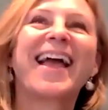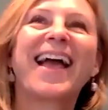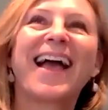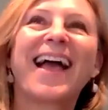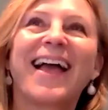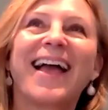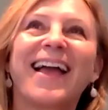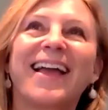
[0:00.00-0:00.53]

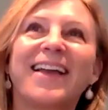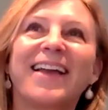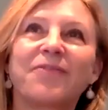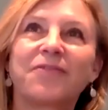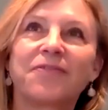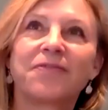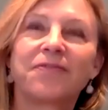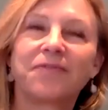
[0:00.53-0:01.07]
a
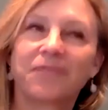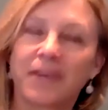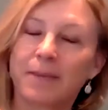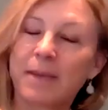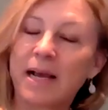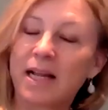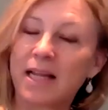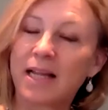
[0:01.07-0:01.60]

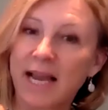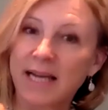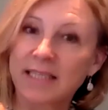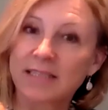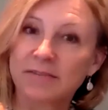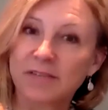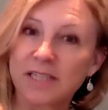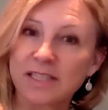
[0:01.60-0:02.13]
female
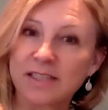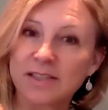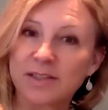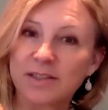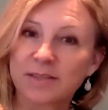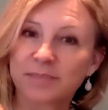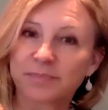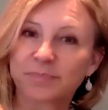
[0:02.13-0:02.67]
activist,